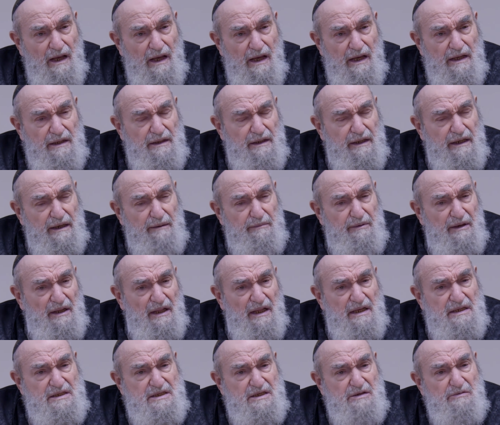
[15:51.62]
And the Rabbi
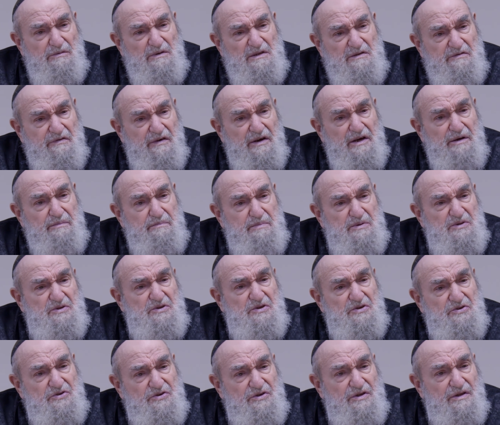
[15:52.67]
Eliezer was very
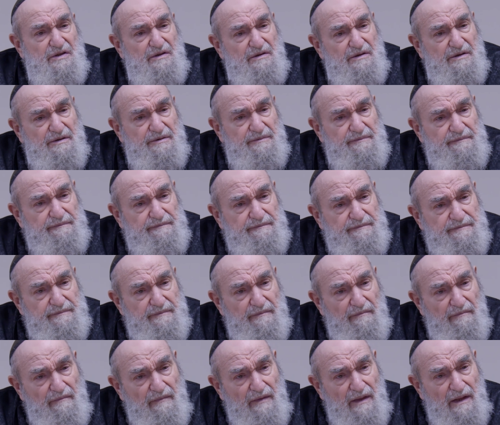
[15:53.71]
persistent.
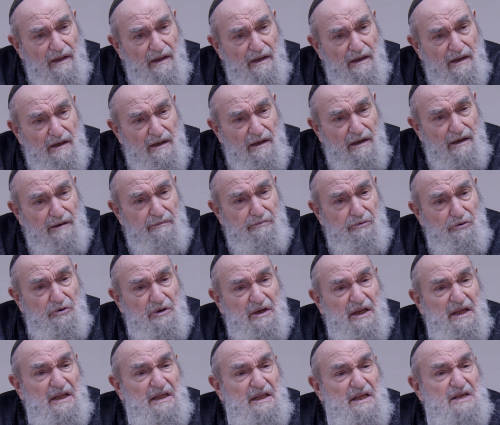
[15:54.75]
He brought
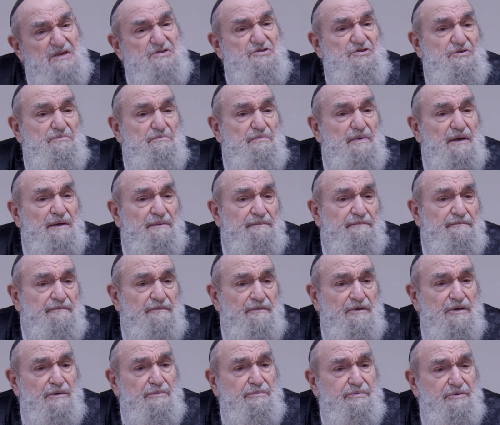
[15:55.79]
in Nisim
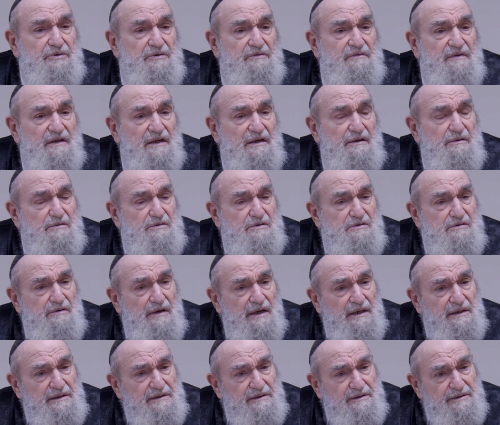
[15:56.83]
to prove that he was
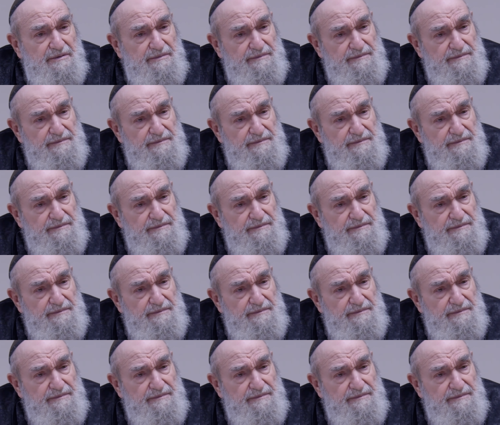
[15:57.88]
right.